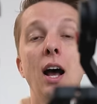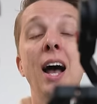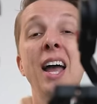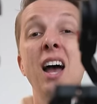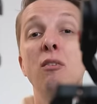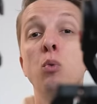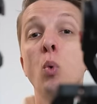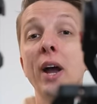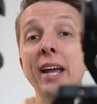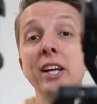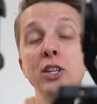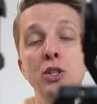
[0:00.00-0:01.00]
I have
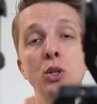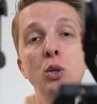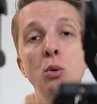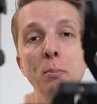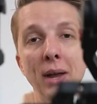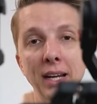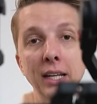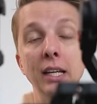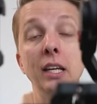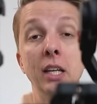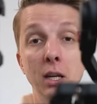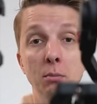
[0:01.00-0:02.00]
way too many
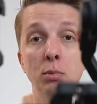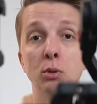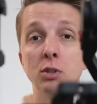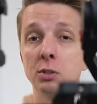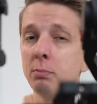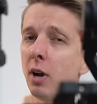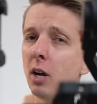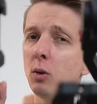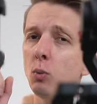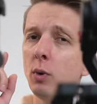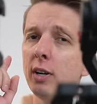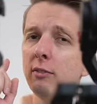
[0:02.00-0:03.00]
gimbals, but
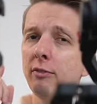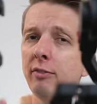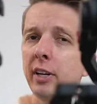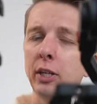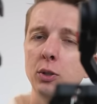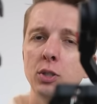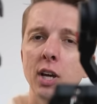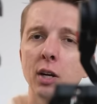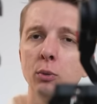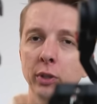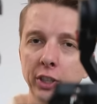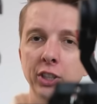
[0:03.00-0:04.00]
when FeiyuTech
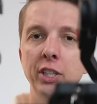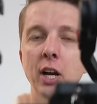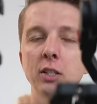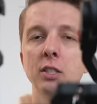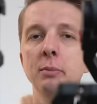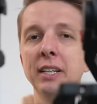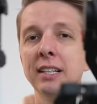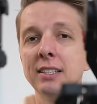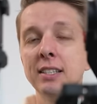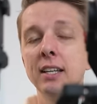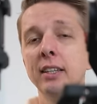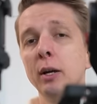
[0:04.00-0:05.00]
reached out to me and
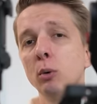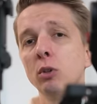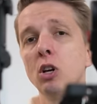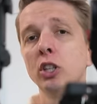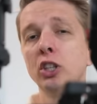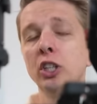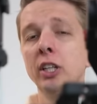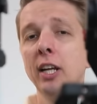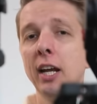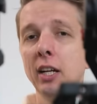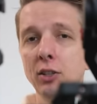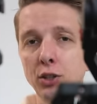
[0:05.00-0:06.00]
said they were launching
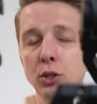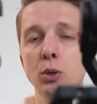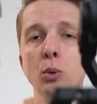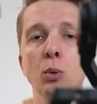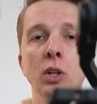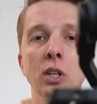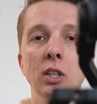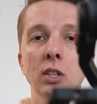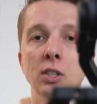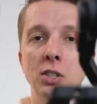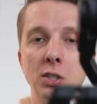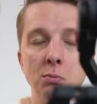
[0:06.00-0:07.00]
a new,
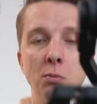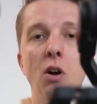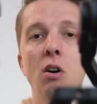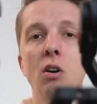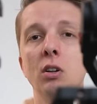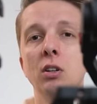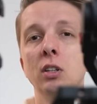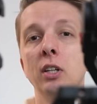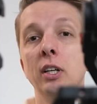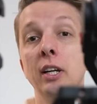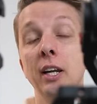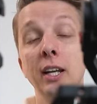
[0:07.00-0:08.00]
small,
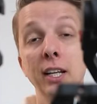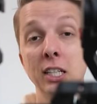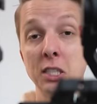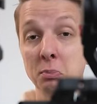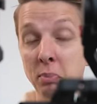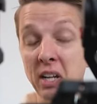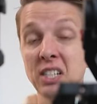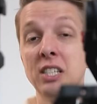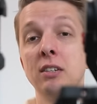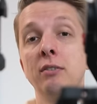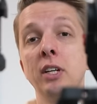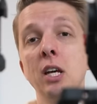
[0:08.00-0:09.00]

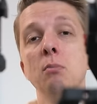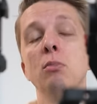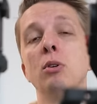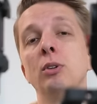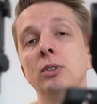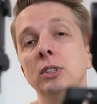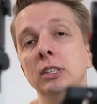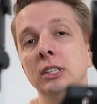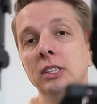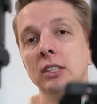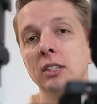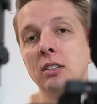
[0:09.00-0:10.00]
inexpensive gimbal,
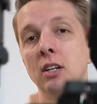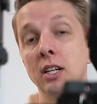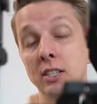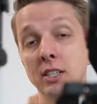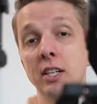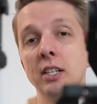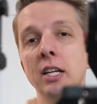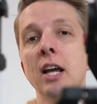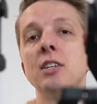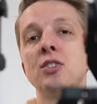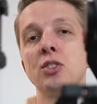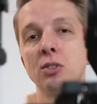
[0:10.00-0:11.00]
I said
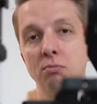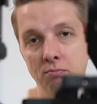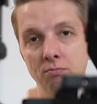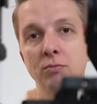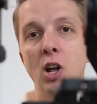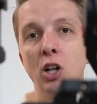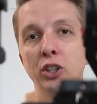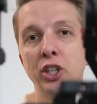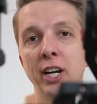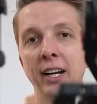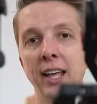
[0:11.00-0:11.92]
yes, I'll check it